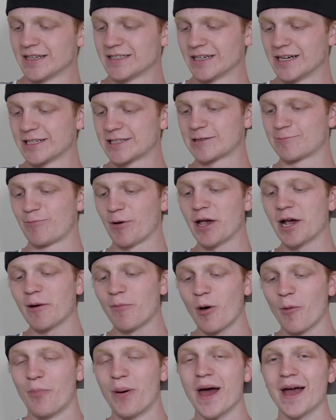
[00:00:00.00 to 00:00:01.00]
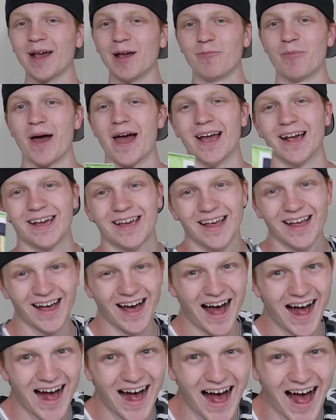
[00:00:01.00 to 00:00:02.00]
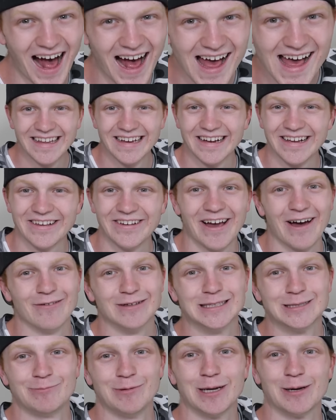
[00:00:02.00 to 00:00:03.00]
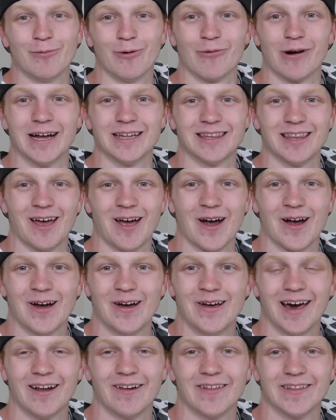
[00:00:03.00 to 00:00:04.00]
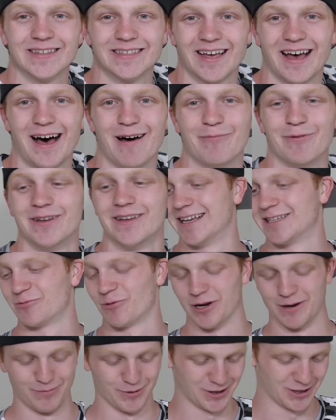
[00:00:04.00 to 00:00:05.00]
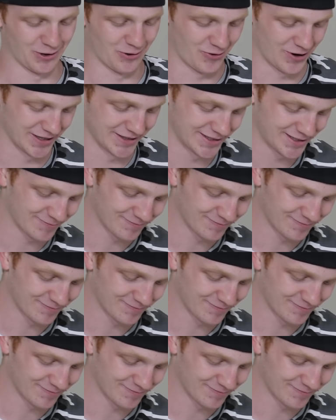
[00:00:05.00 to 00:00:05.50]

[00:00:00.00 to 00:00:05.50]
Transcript: It's an unspeakable piggy bank. Look, you have unspeakable right there. And on top, that's where you put the coins.